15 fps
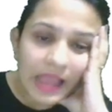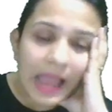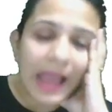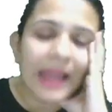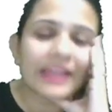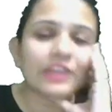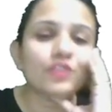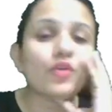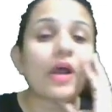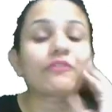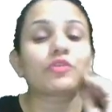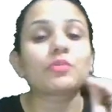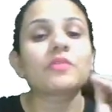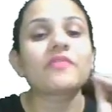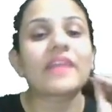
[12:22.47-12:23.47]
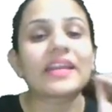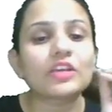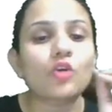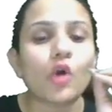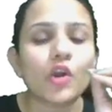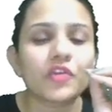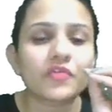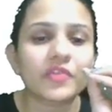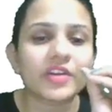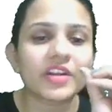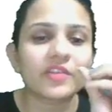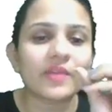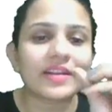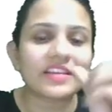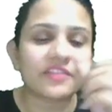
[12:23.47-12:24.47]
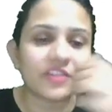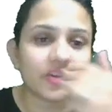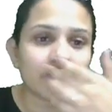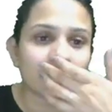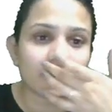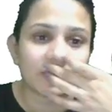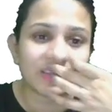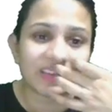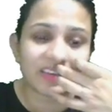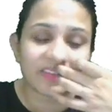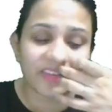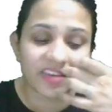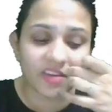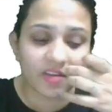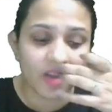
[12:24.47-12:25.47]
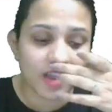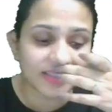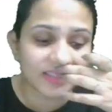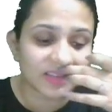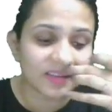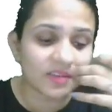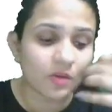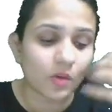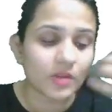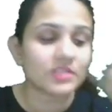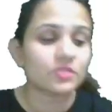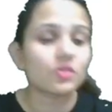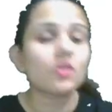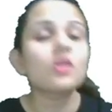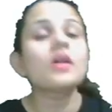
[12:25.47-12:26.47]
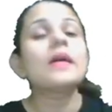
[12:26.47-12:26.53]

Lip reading: And you have to be very confident while giving your answer, and also